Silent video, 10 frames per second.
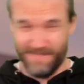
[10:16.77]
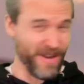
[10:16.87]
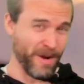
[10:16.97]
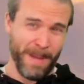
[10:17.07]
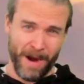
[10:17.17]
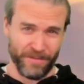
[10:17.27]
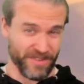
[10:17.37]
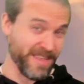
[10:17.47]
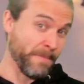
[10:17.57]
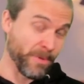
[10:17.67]
very powerful as
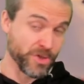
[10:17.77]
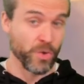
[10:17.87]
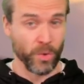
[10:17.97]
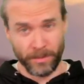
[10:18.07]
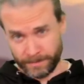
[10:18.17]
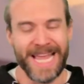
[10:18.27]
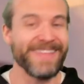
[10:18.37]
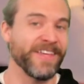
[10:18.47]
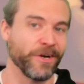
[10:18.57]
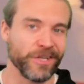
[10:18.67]
a tempo tool
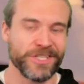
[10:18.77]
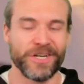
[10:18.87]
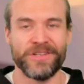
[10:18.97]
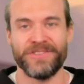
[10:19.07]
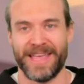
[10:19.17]
in the early turns,